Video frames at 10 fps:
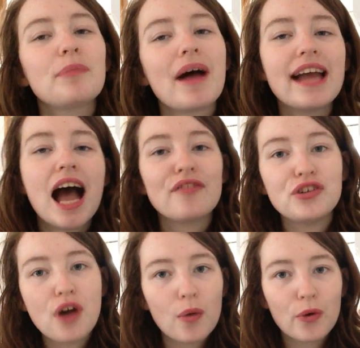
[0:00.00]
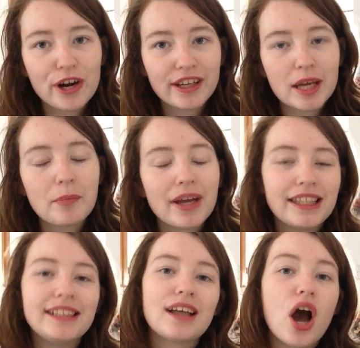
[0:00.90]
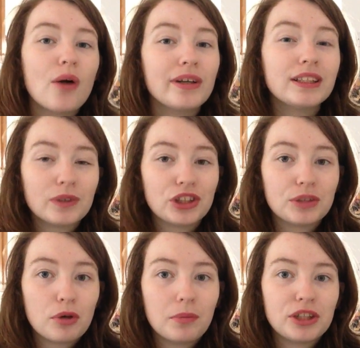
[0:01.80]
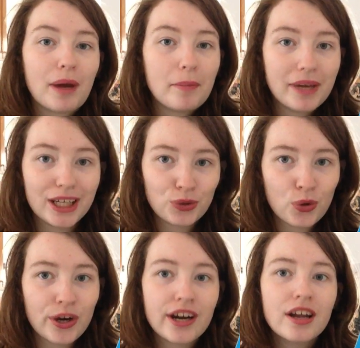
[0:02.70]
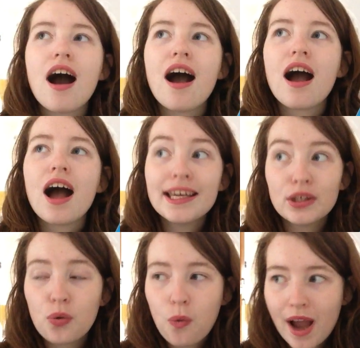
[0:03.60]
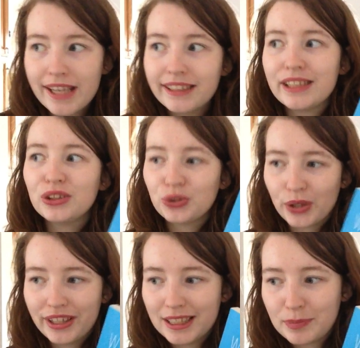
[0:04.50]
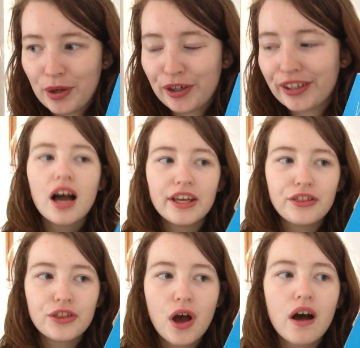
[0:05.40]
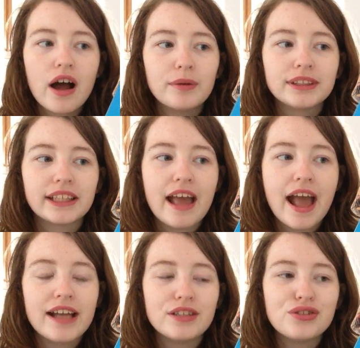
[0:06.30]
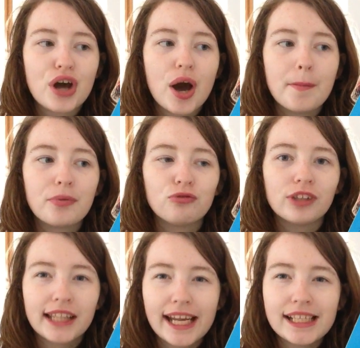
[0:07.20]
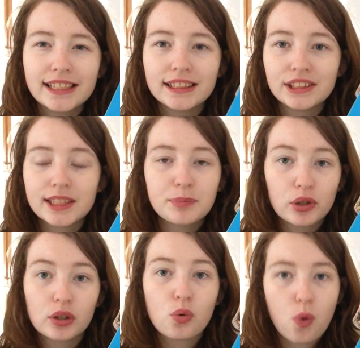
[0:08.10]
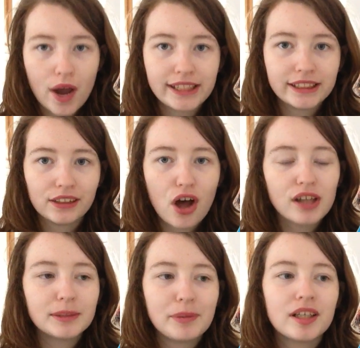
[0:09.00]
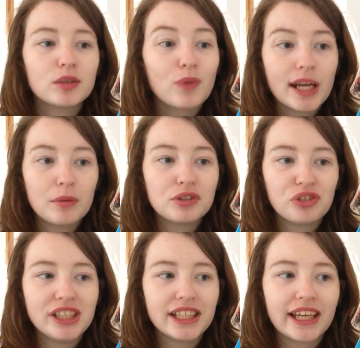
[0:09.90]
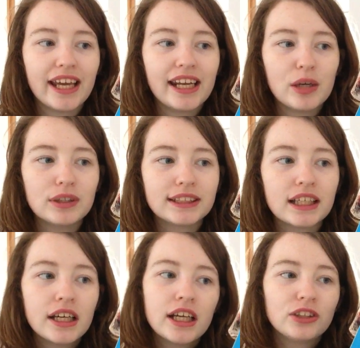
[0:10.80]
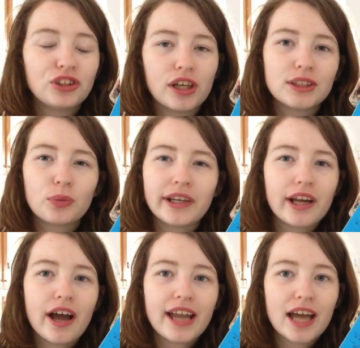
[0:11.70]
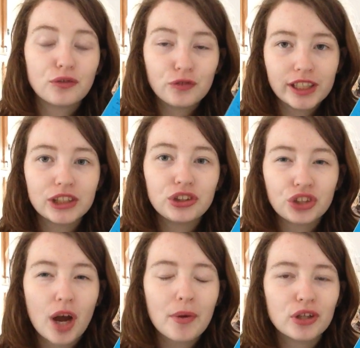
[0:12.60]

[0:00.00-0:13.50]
up, I have Not Working by Lisa Owens, which is published by Picador. I quite enjoyed this book. I thought I was gonna end up relating to this book quite a lot, because when I was reading it, it was just when I had finished job